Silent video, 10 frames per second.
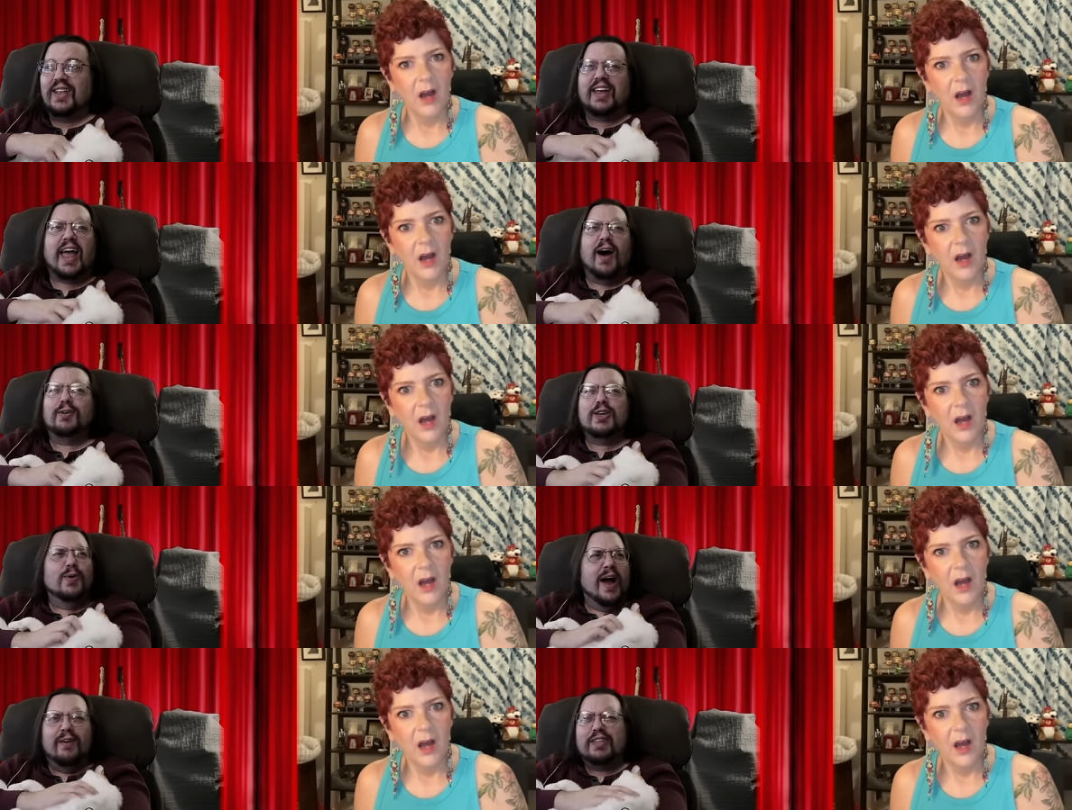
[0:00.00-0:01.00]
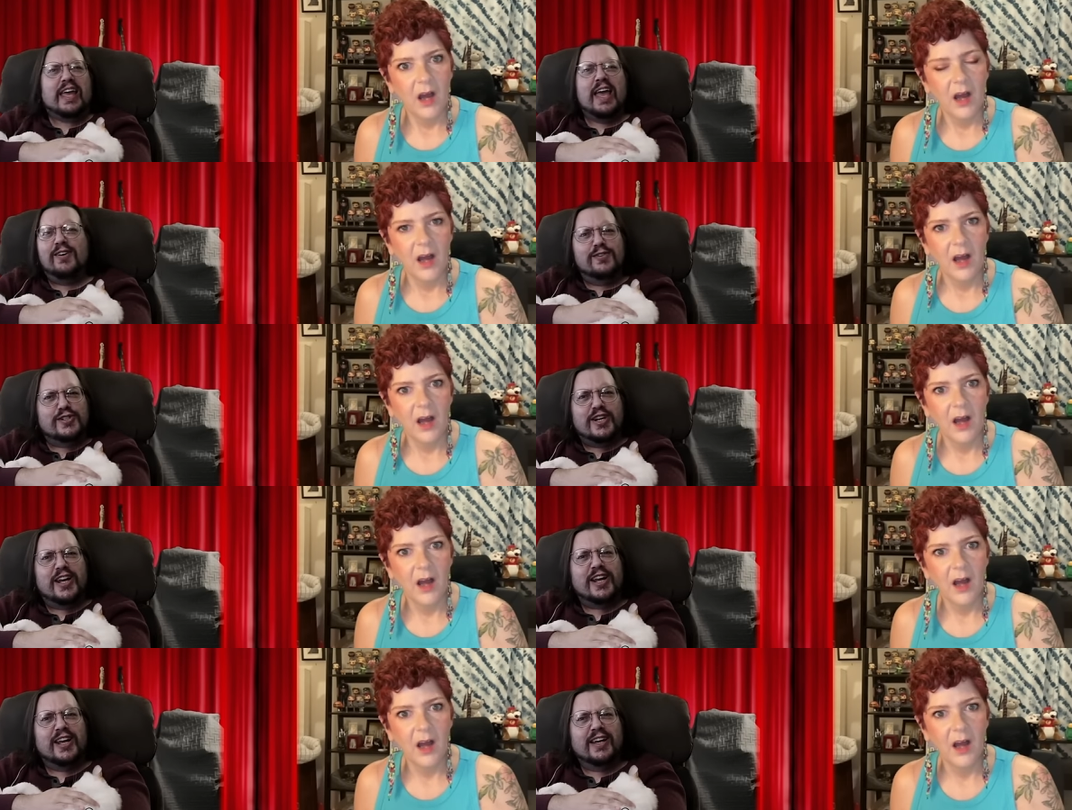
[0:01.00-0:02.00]
Speaker 1: like how do you have the
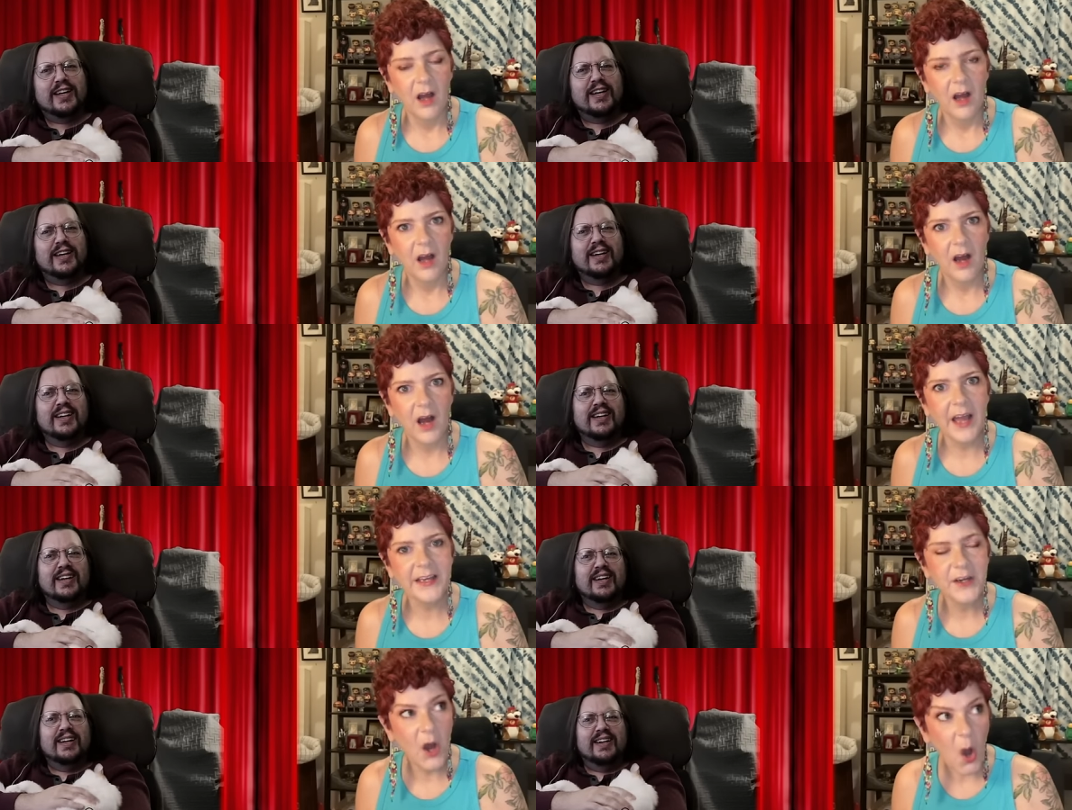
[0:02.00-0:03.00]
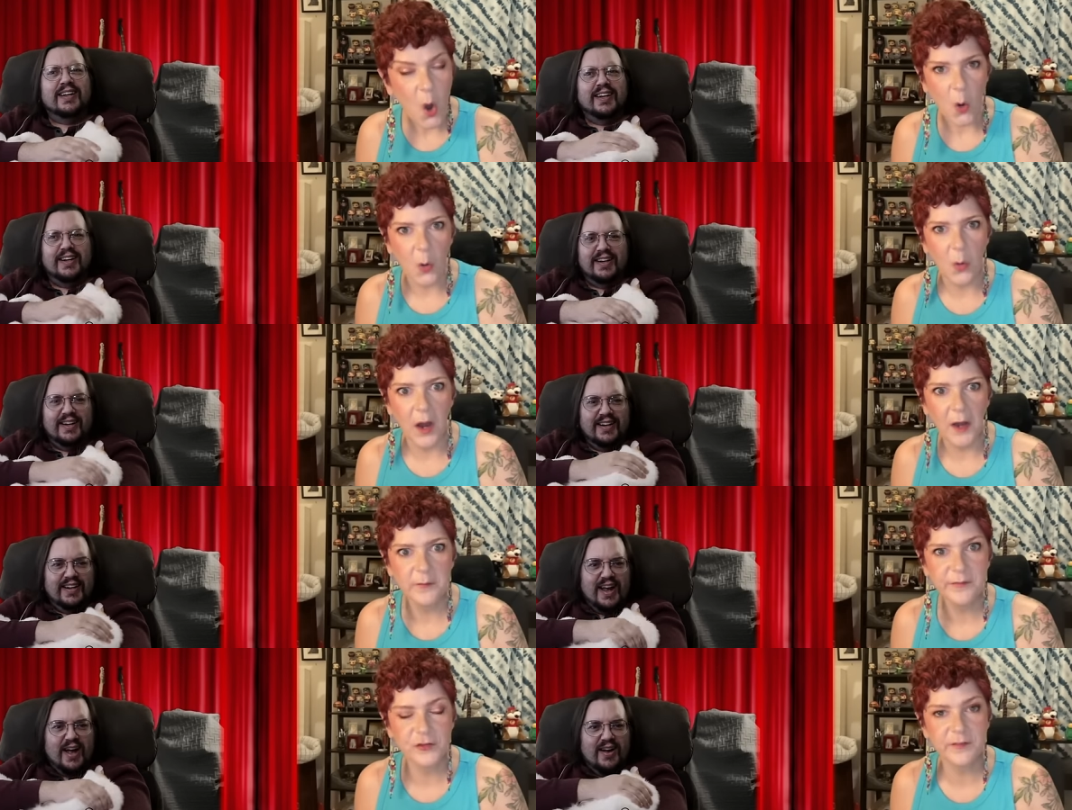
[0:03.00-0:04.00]
energy?
Speaker 2: I know.
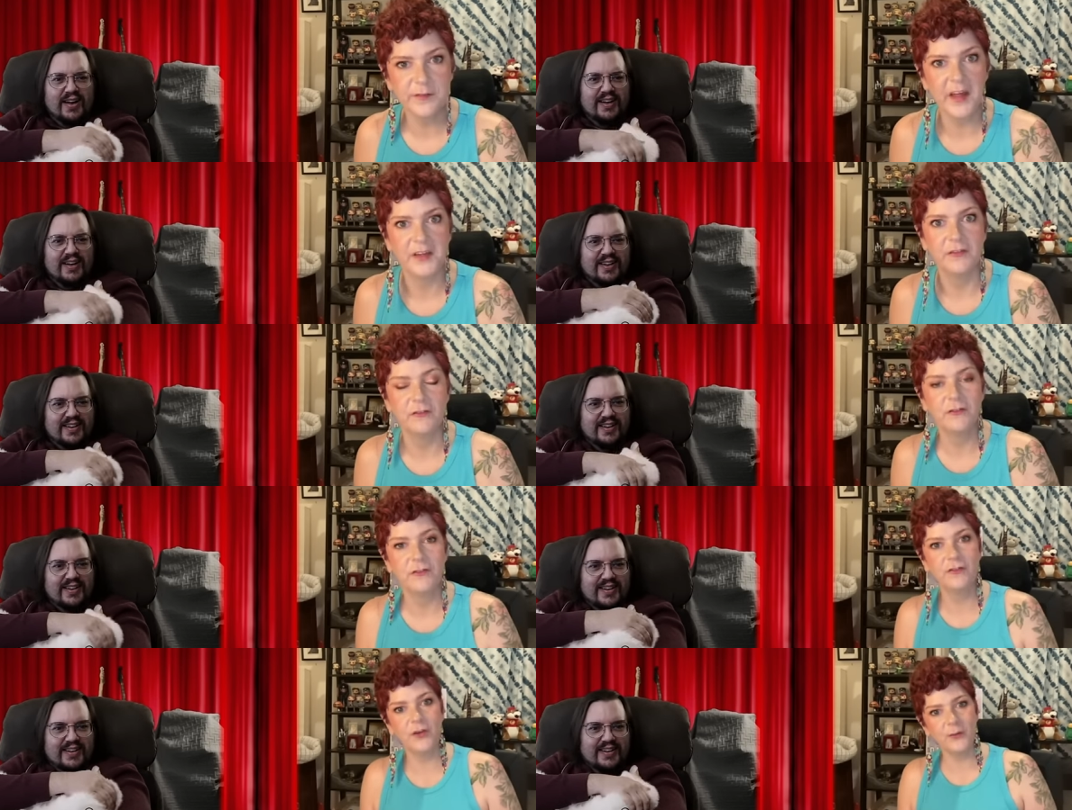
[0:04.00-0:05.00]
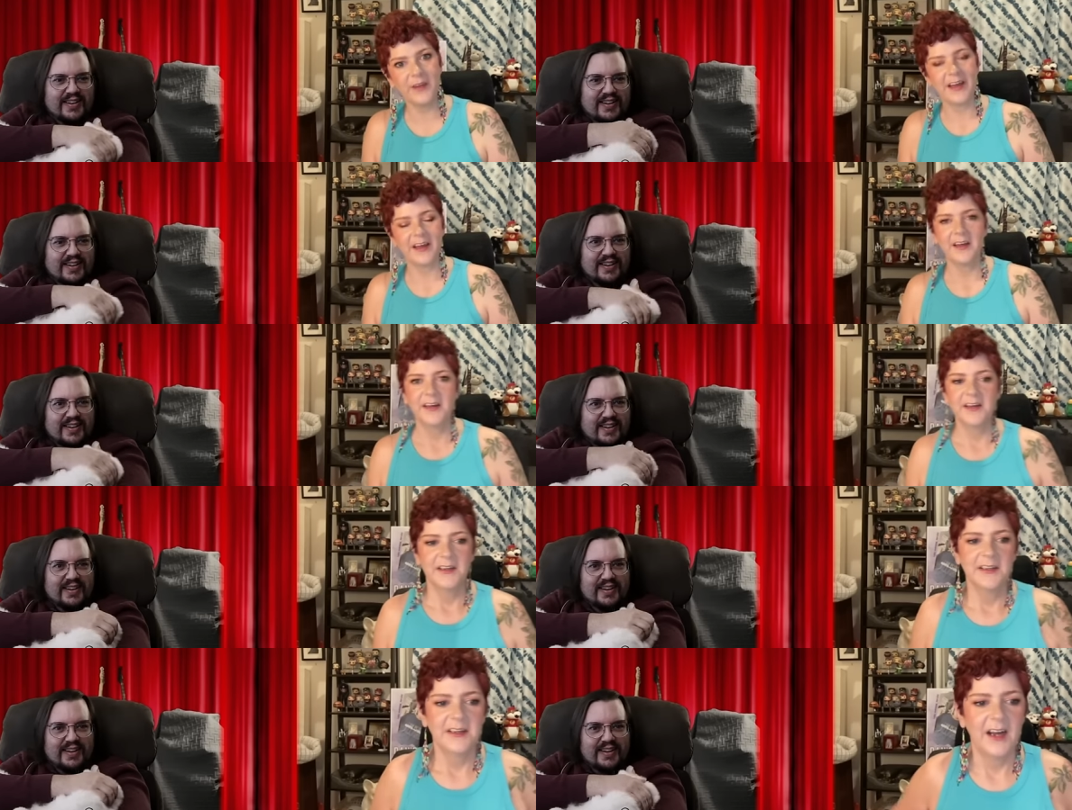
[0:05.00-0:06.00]
I was just like, dude, like
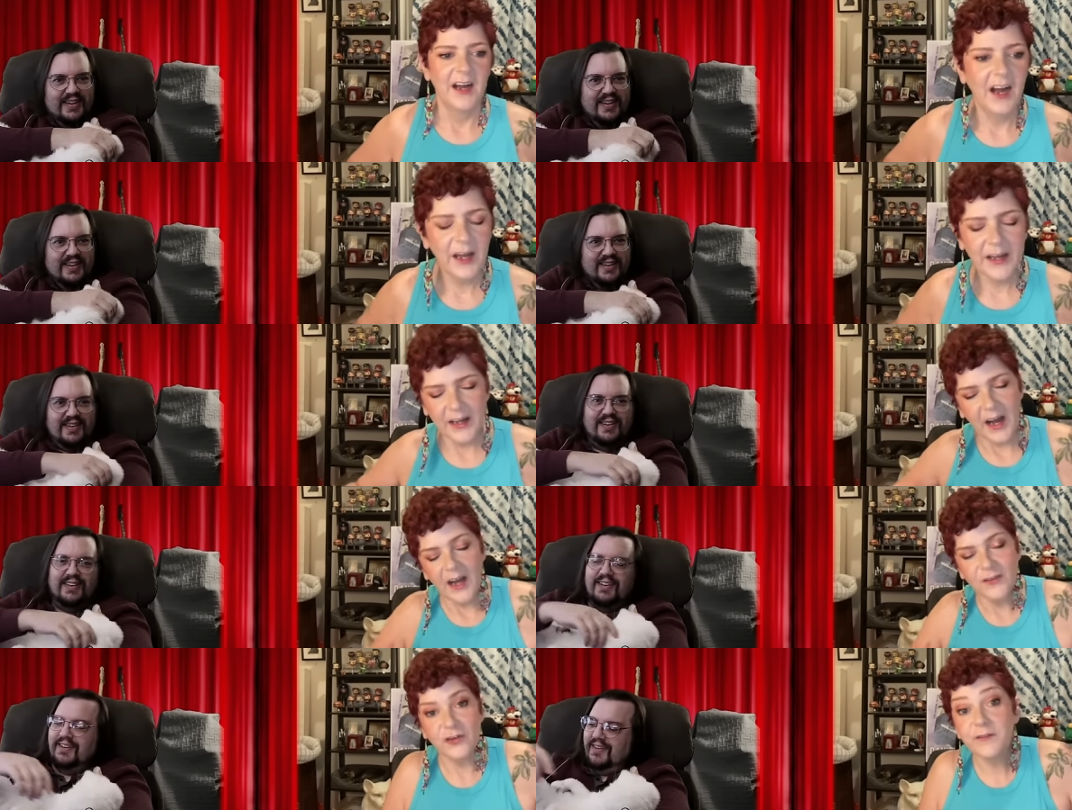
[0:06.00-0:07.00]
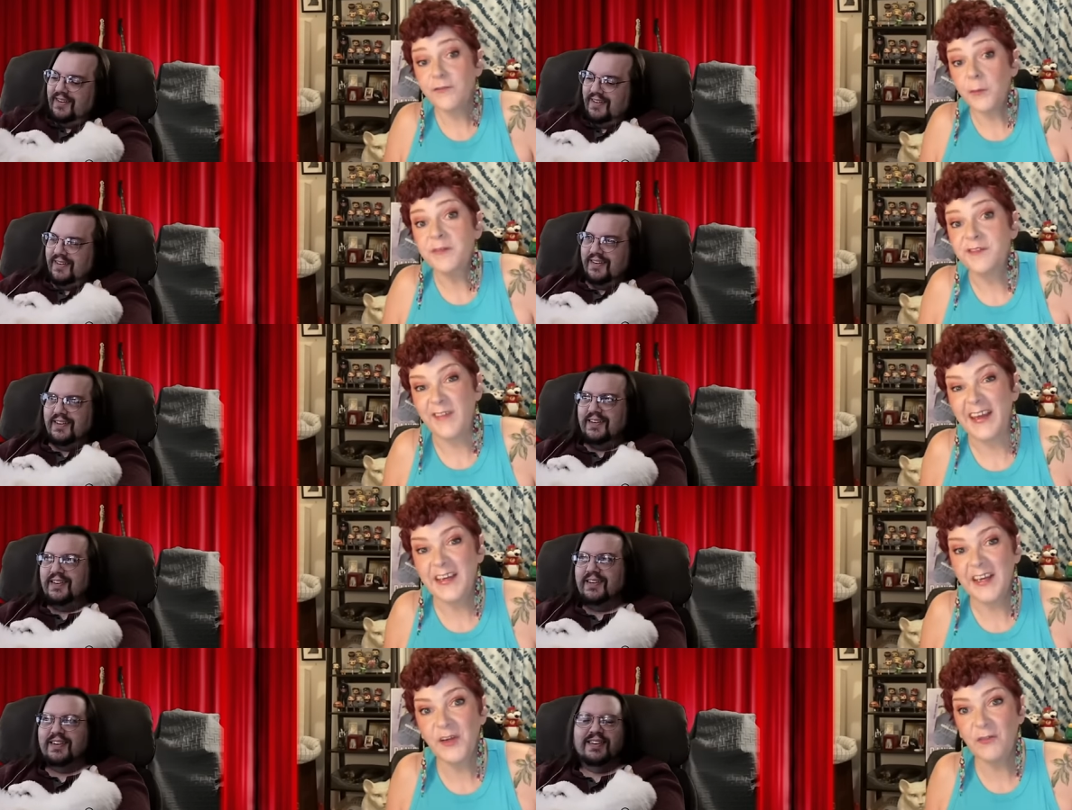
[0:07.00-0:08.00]
I just from
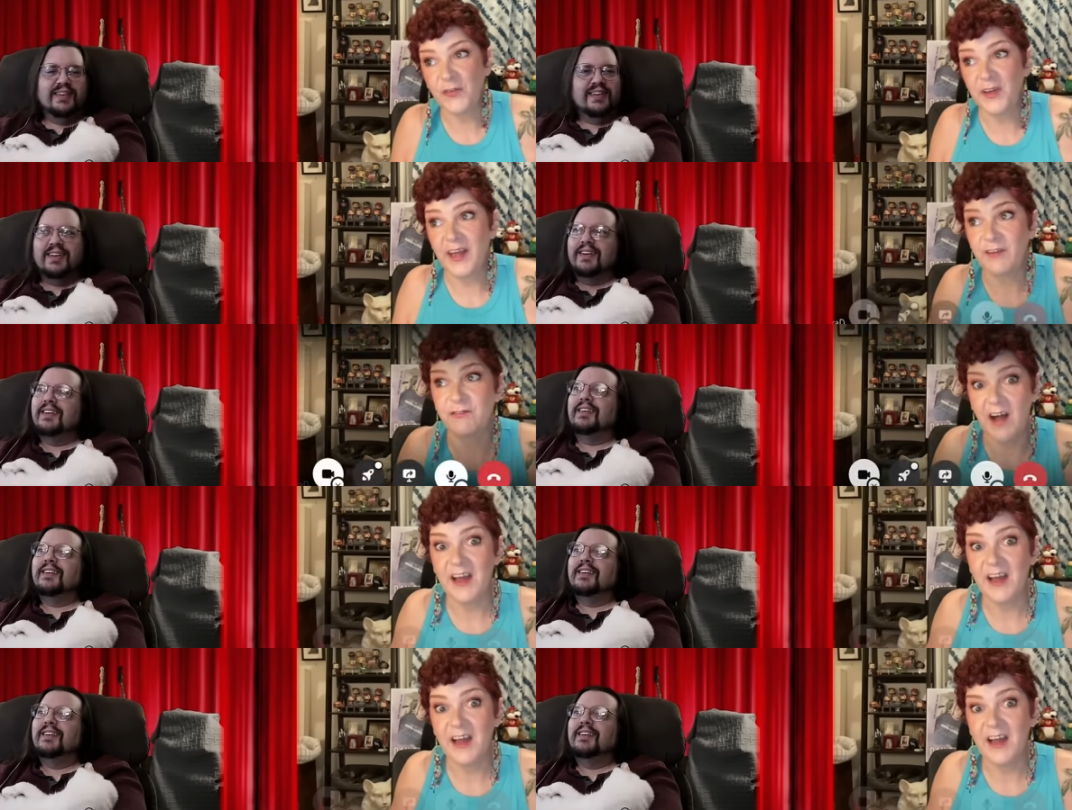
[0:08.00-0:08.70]
standing for like